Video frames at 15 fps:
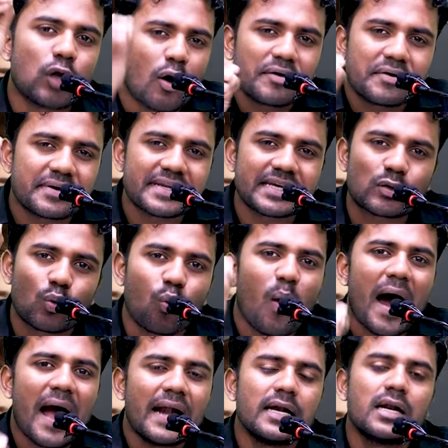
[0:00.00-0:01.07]
not
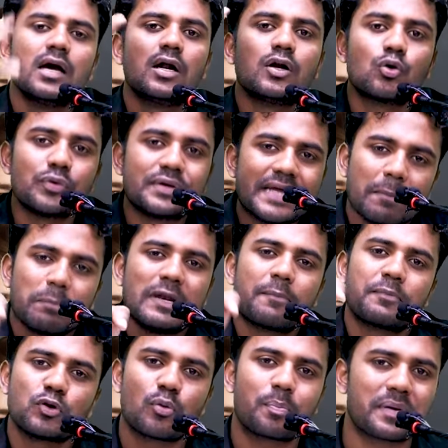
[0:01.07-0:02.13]
required to
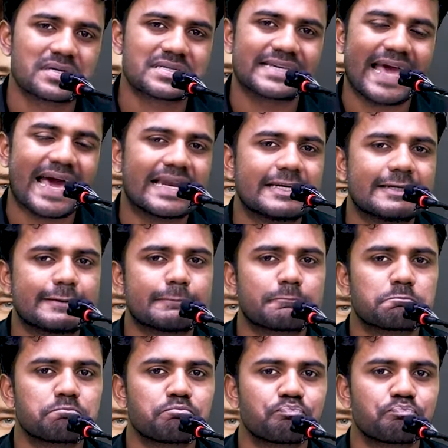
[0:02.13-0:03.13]
develop your personality.